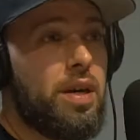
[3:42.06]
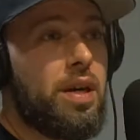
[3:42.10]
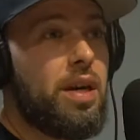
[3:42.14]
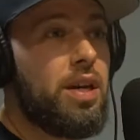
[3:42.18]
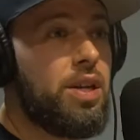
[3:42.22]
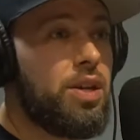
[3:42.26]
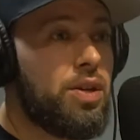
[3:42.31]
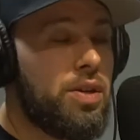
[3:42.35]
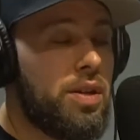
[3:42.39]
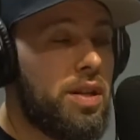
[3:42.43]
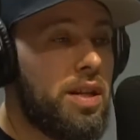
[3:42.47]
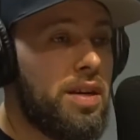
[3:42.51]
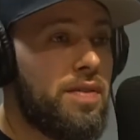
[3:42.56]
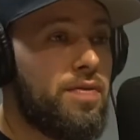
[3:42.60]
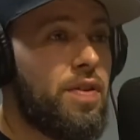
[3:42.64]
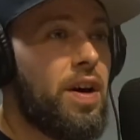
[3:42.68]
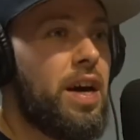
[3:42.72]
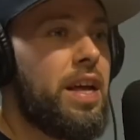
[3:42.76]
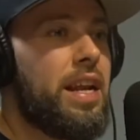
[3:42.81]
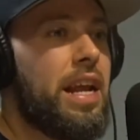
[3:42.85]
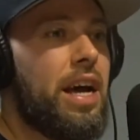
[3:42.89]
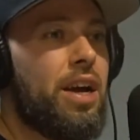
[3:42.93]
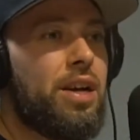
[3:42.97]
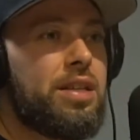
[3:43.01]
pinky and you'll
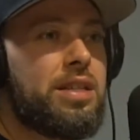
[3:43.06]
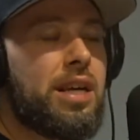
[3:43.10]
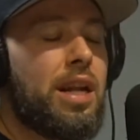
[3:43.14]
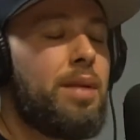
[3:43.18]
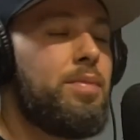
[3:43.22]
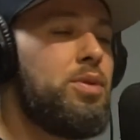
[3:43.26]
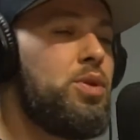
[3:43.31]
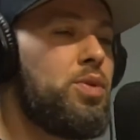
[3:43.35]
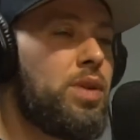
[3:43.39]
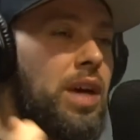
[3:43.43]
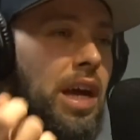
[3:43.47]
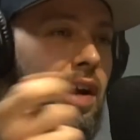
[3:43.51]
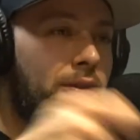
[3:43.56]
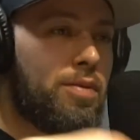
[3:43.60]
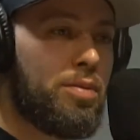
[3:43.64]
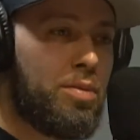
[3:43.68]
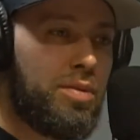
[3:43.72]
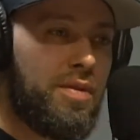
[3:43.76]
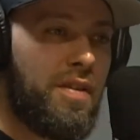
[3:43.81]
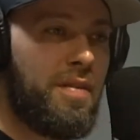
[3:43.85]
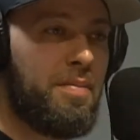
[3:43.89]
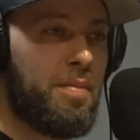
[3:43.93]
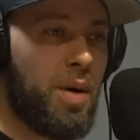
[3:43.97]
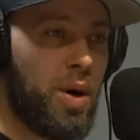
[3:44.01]
live. Now you're telling me you
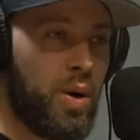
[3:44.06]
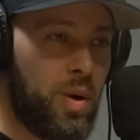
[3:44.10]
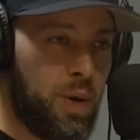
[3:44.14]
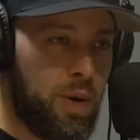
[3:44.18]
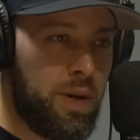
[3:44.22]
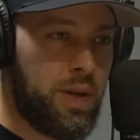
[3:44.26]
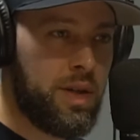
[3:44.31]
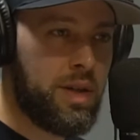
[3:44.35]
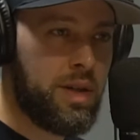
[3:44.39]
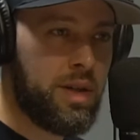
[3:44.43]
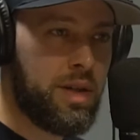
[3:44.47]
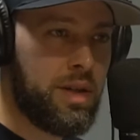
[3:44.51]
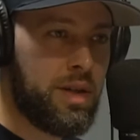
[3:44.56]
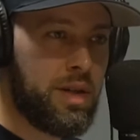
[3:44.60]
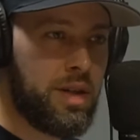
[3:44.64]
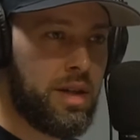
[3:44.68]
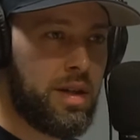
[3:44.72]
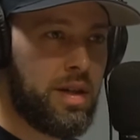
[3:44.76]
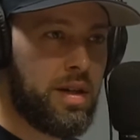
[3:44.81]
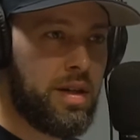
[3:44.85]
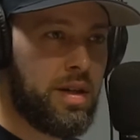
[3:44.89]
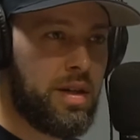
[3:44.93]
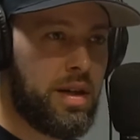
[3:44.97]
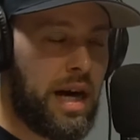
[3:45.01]
can't remove a mole?
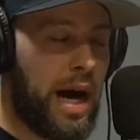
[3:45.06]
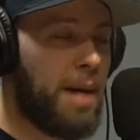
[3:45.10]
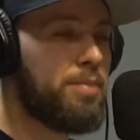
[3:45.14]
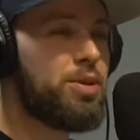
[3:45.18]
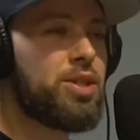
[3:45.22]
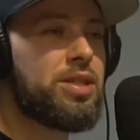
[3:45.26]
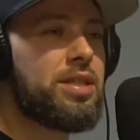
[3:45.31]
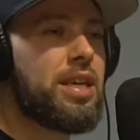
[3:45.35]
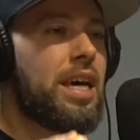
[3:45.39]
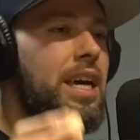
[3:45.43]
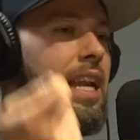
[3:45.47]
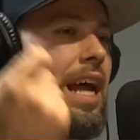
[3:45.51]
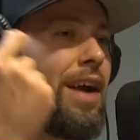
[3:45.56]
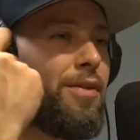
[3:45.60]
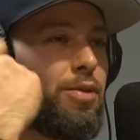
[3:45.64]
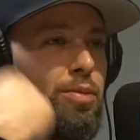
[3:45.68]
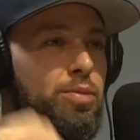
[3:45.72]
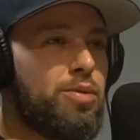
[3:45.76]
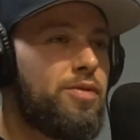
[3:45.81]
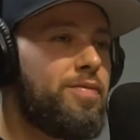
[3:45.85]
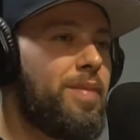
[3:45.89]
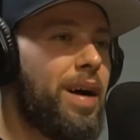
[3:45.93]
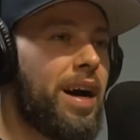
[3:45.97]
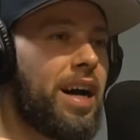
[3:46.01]
I'm just saying I
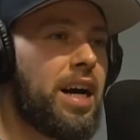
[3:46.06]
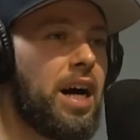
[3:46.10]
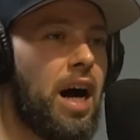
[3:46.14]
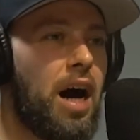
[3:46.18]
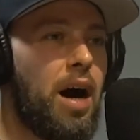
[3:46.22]
remove my